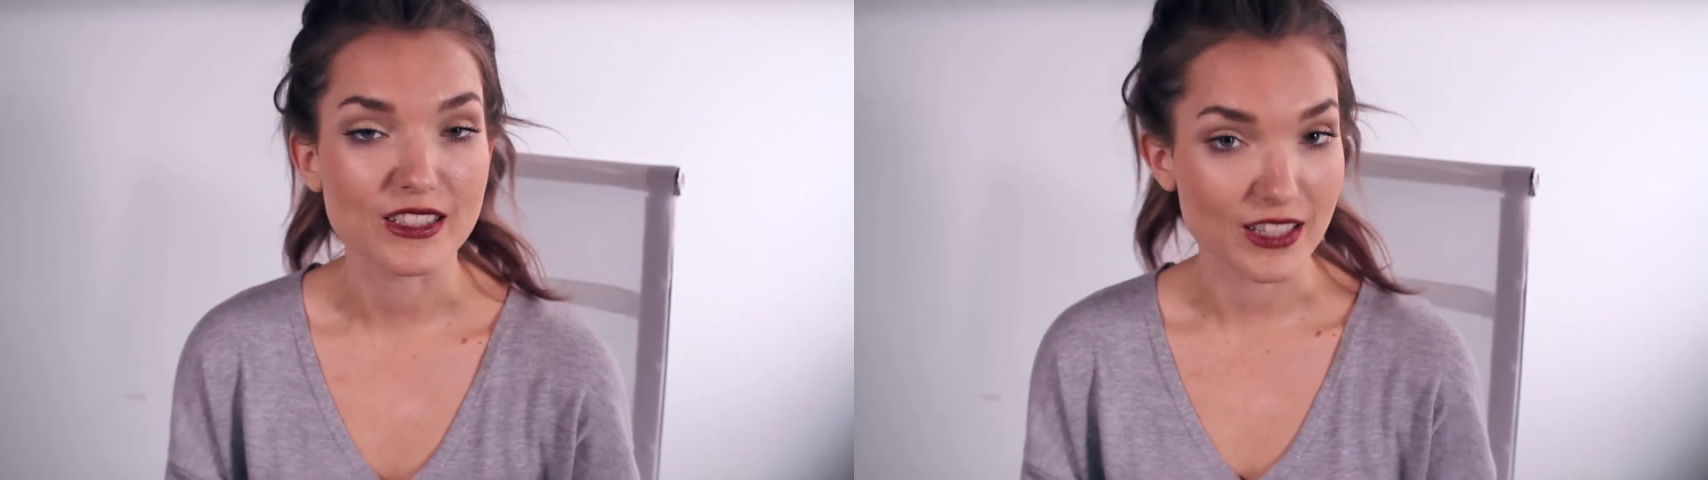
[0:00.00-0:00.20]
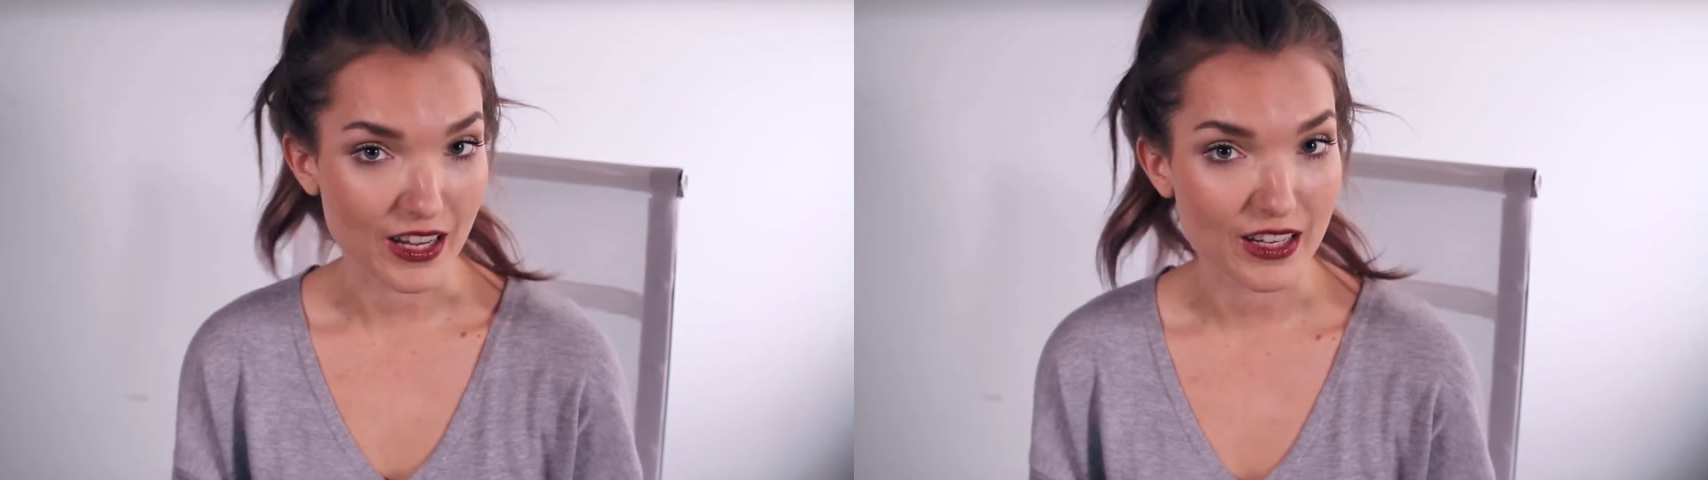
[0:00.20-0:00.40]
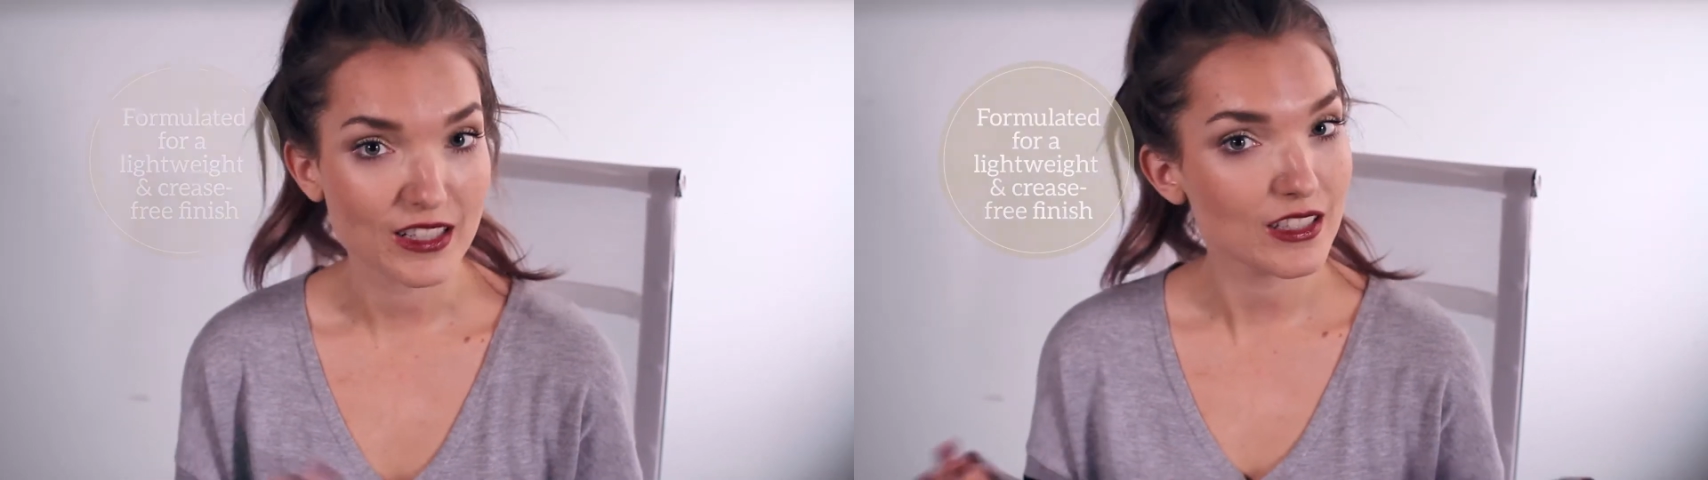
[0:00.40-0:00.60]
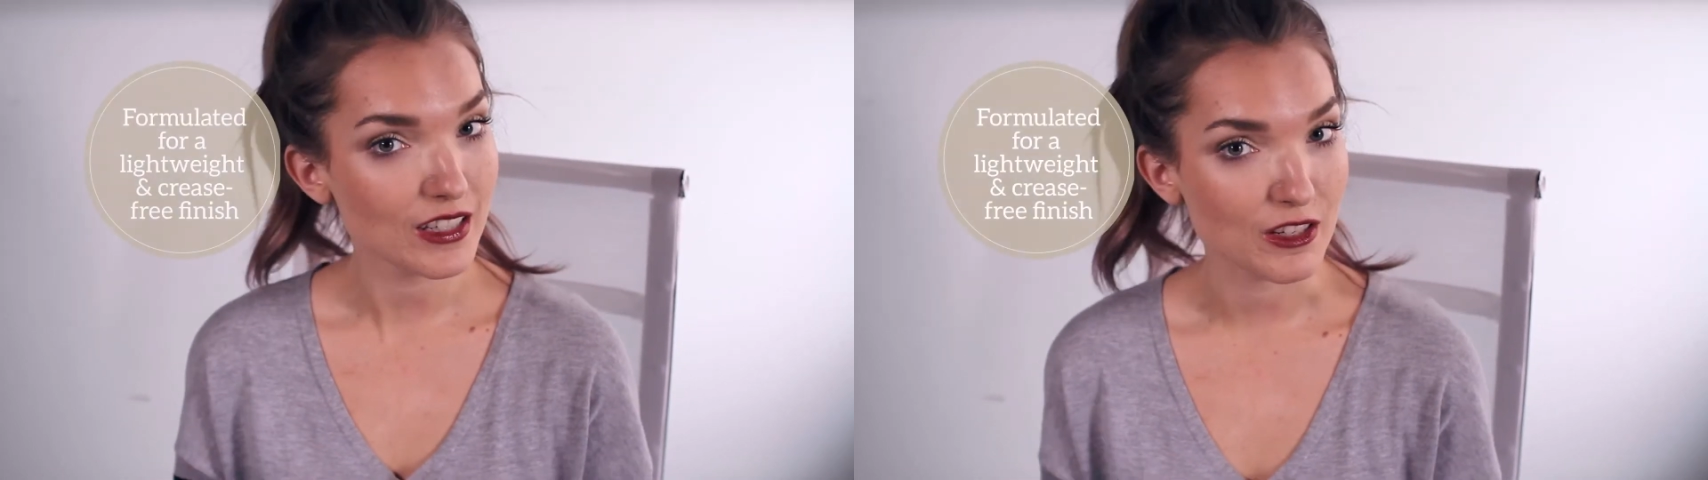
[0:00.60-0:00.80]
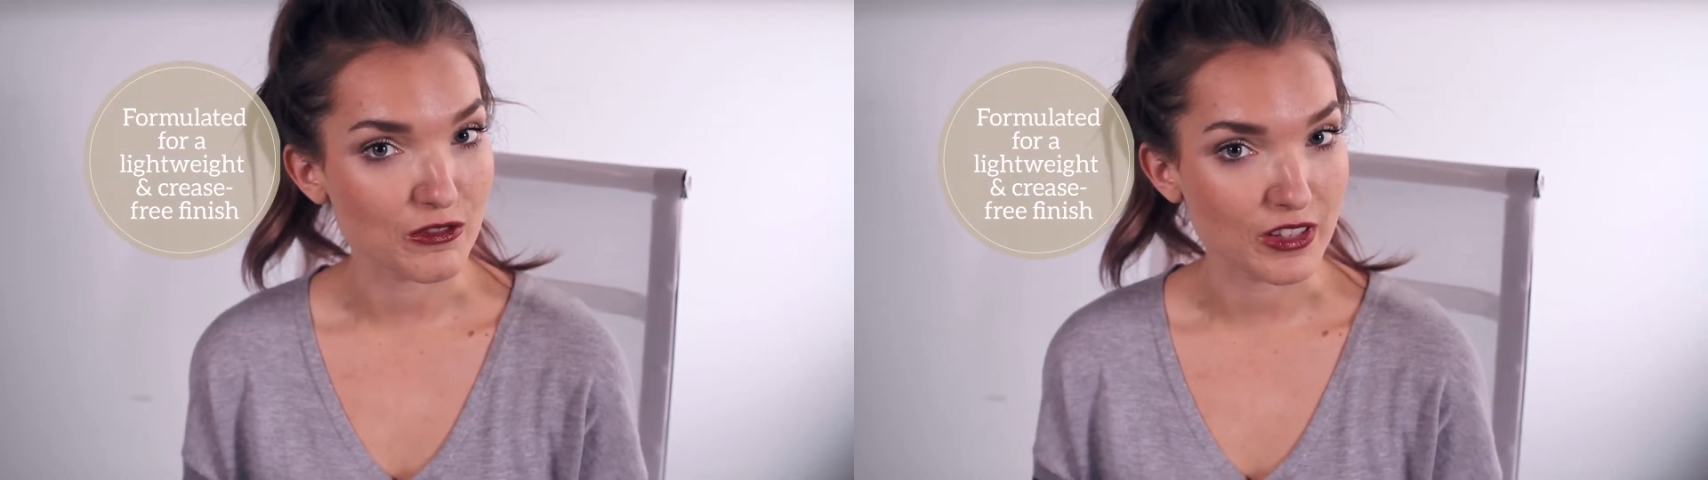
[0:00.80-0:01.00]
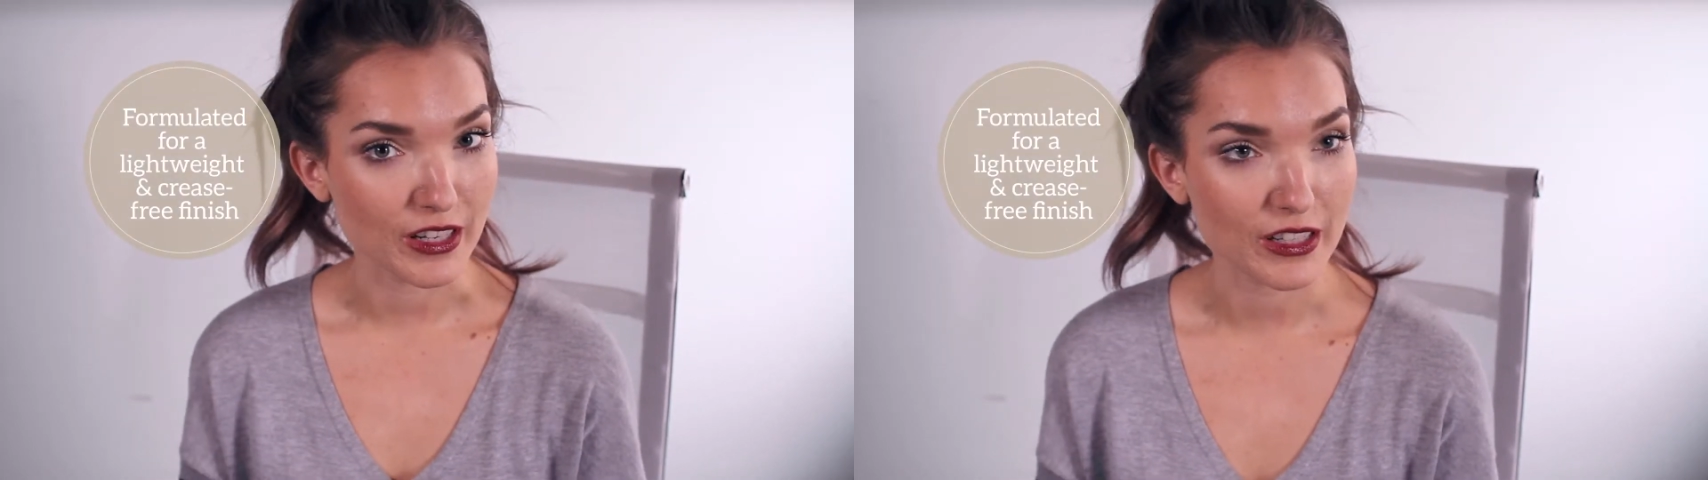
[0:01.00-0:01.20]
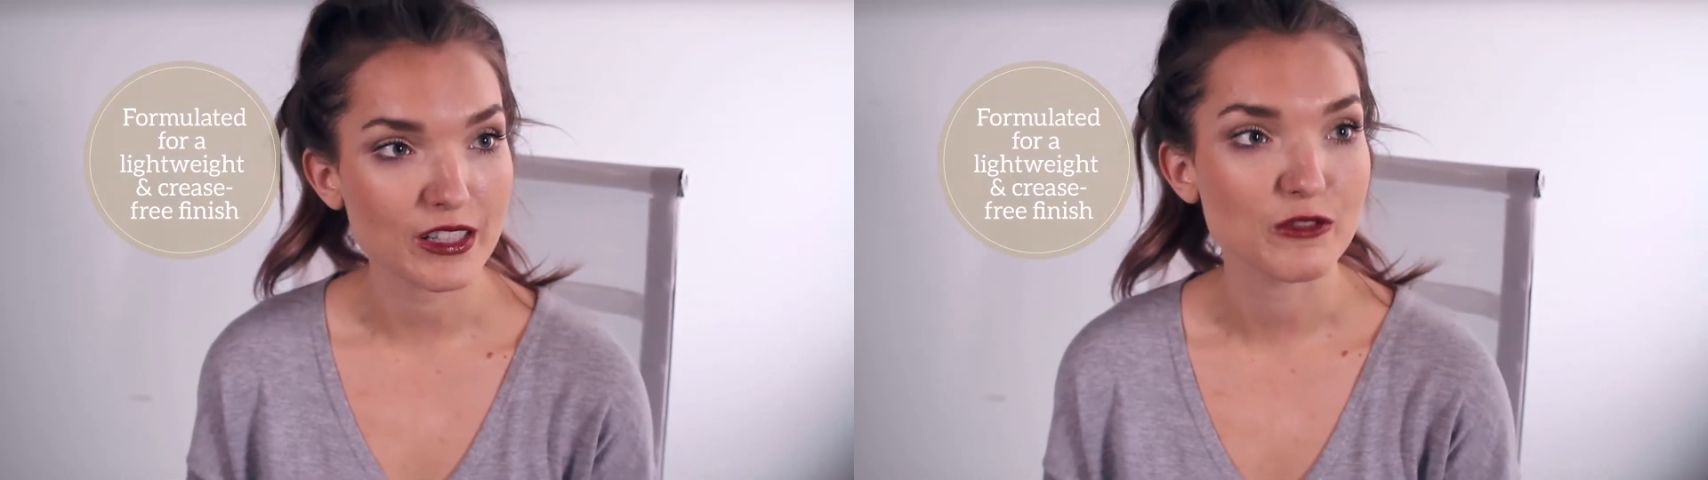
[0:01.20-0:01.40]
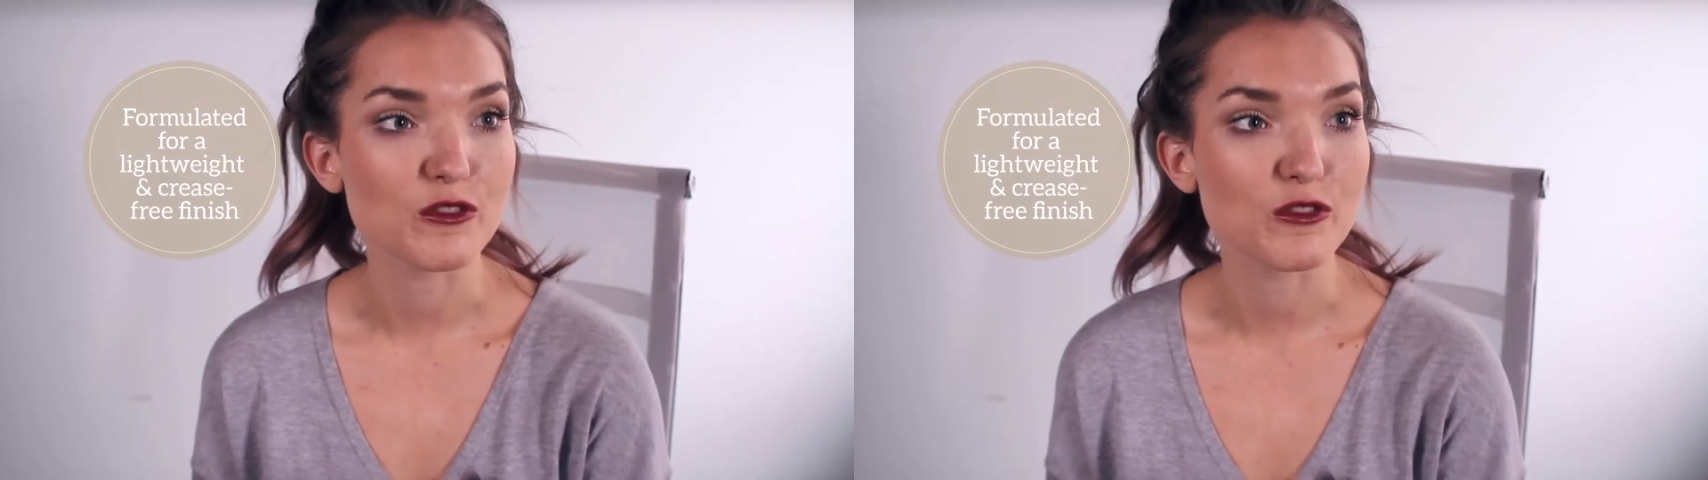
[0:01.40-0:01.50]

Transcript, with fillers: day to evening,